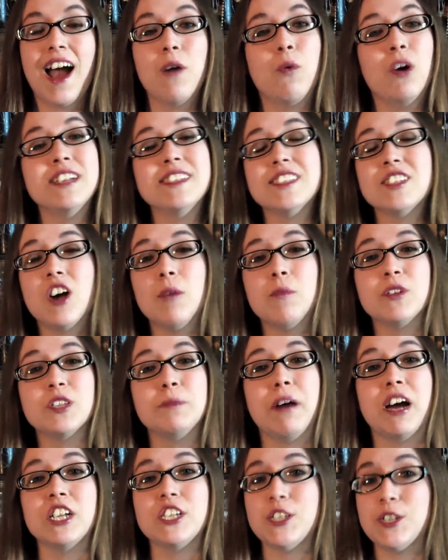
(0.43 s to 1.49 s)
I once
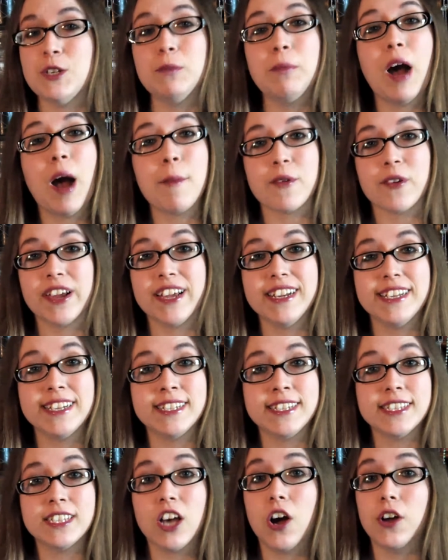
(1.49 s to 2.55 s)
almost bought 2
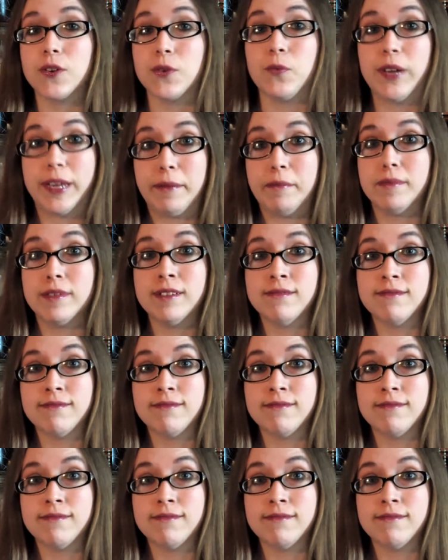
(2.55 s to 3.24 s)
Pomeranians on a whim.